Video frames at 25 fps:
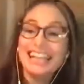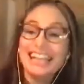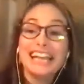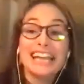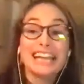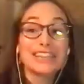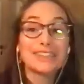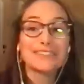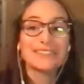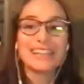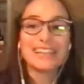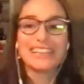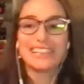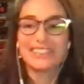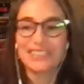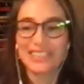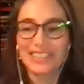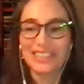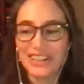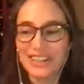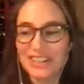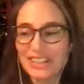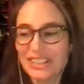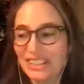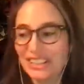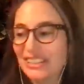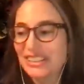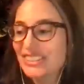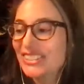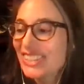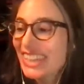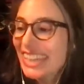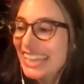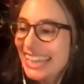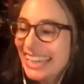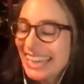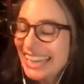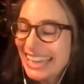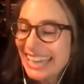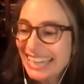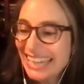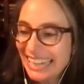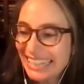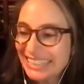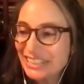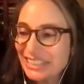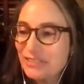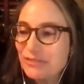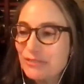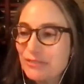and the way that she argues. And I
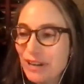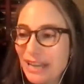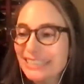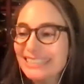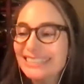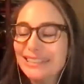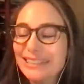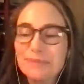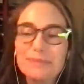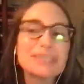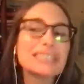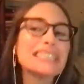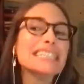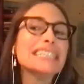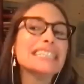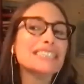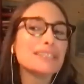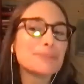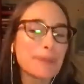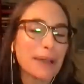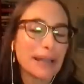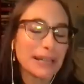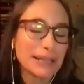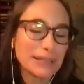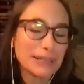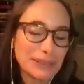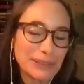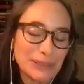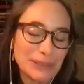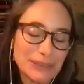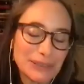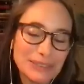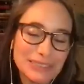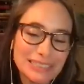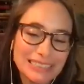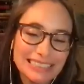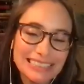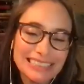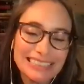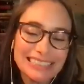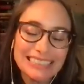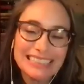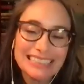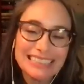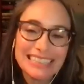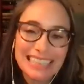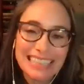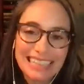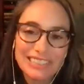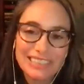did run some scenes by her,
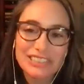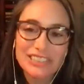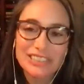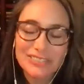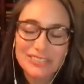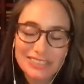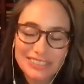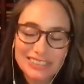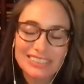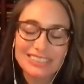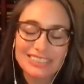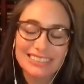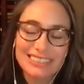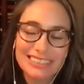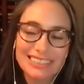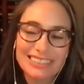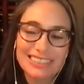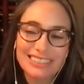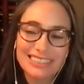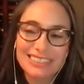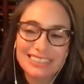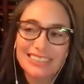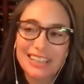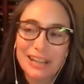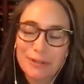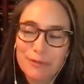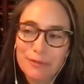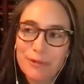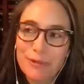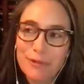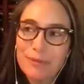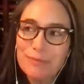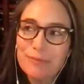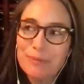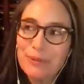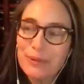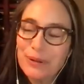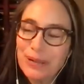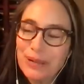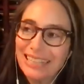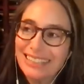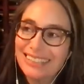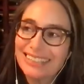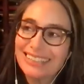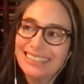and she was, at one point,